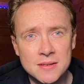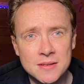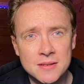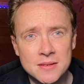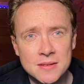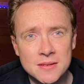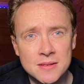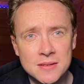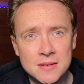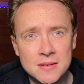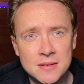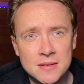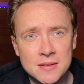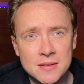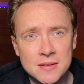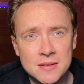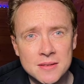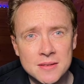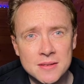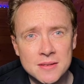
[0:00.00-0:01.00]

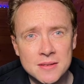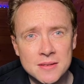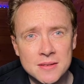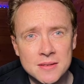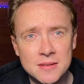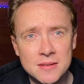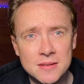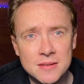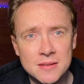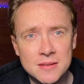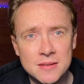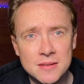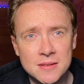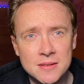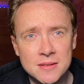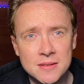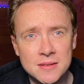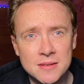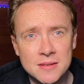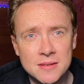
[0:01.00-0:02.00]

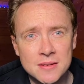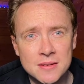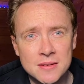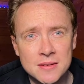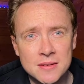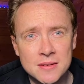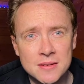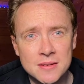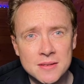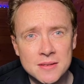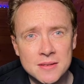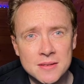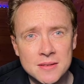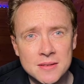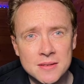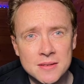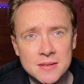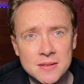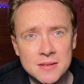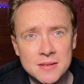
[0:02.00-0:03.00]

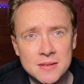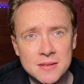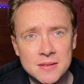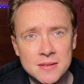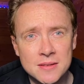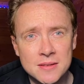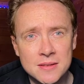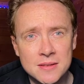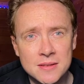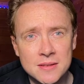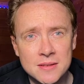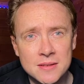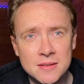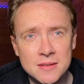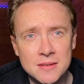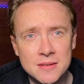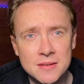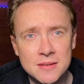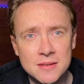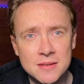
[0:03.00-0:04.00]

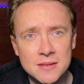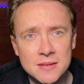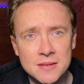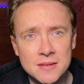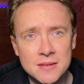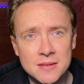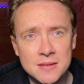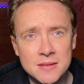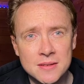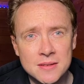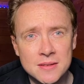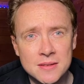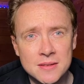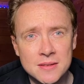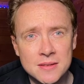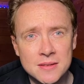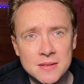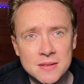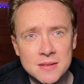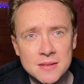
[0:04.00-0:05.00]

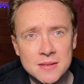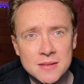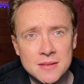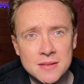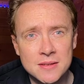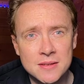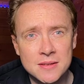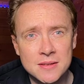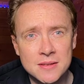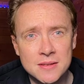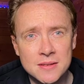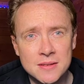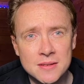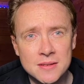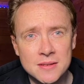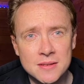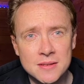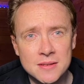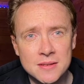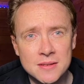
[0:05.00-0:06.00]

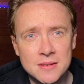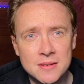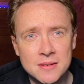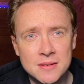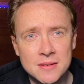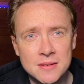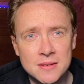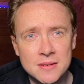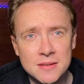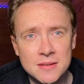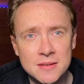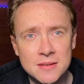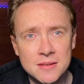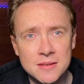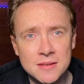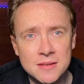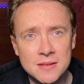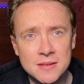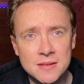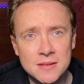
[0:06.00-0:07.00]

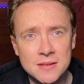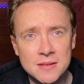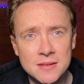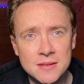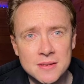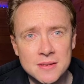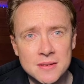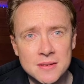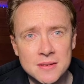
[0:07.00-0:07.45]
(no one is talking)